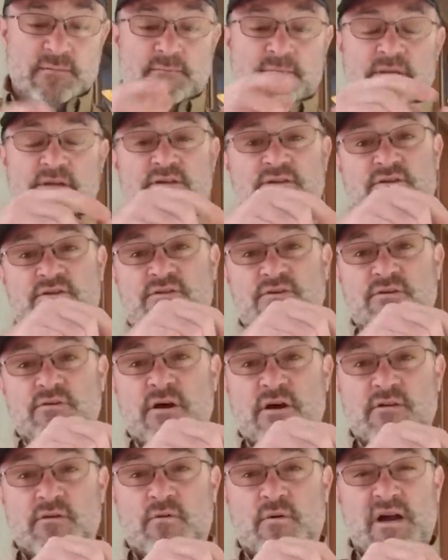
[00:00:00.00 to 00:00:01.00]
The two
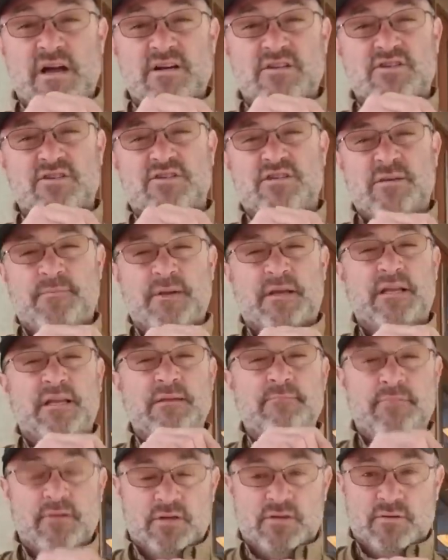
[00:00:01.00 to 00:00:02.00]
other wires are typically
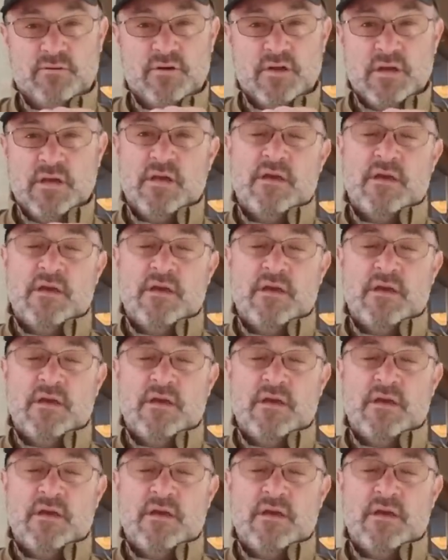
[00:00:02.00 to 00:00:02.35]
blue.